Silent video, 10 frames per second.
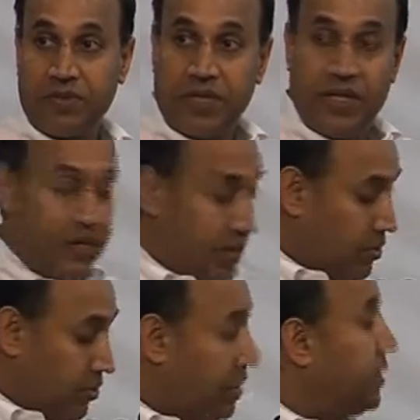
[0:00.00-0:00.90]
Okay.
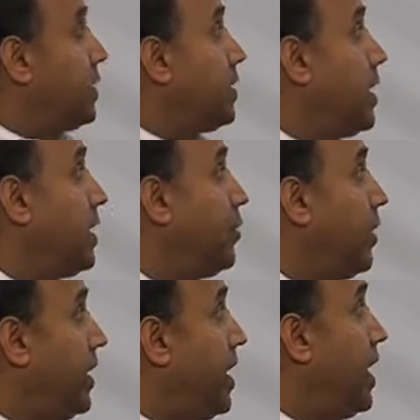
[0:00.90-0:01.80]
So, this is the new
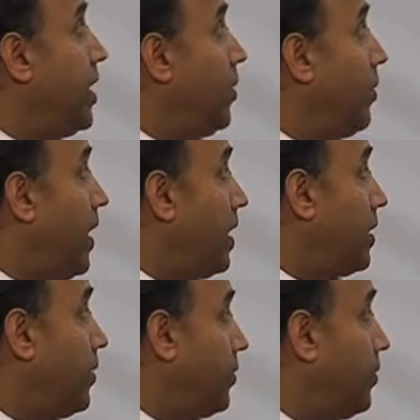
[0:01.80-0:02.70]
area where
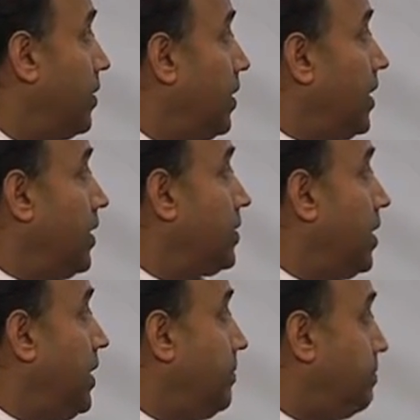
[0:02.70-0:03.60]
you could
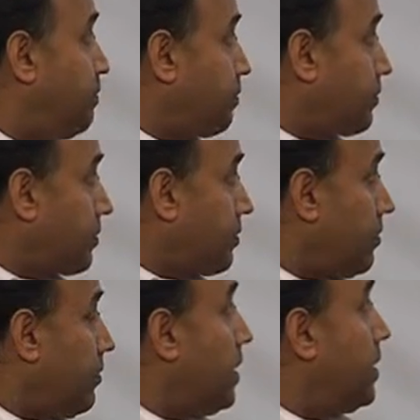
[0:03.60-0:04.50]
easily
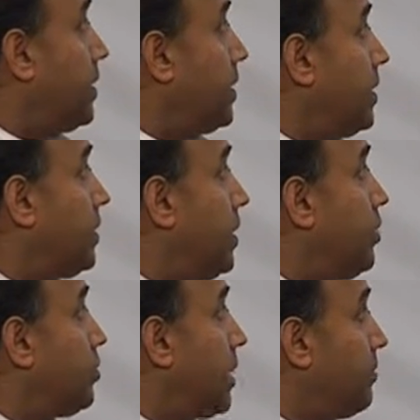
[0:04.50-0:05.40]
easily
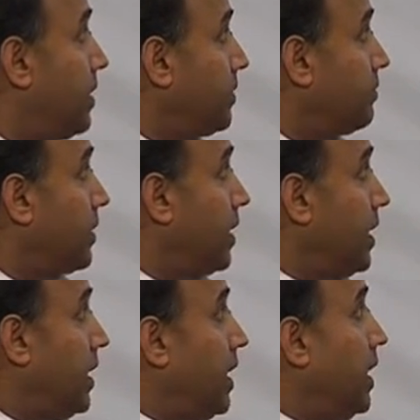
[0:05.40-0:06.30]
do something.
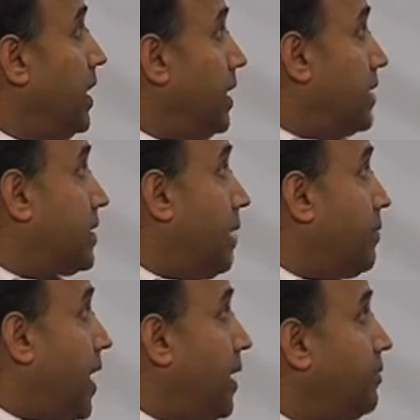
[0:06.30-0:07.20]

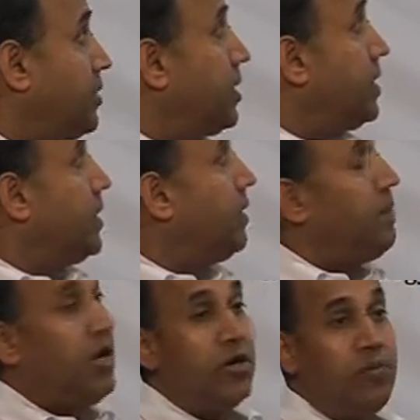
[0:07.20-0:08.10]
Sometimes it
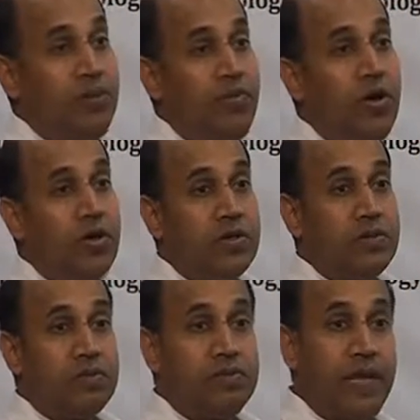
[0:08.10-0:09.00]
may not be
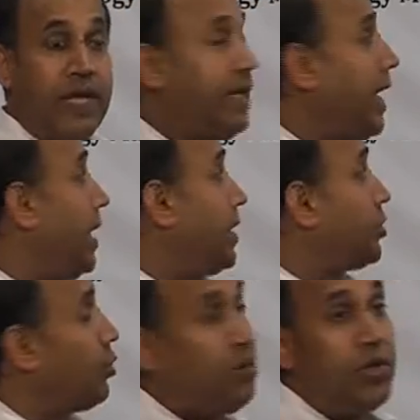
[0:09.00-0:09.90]
for technical
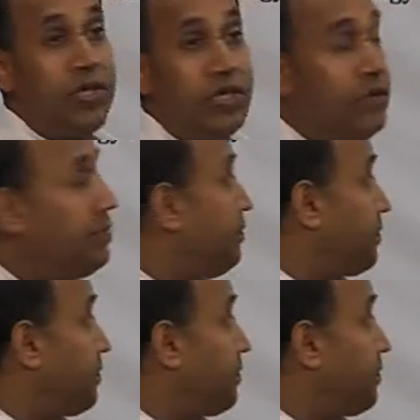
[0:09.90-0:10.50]
superiority.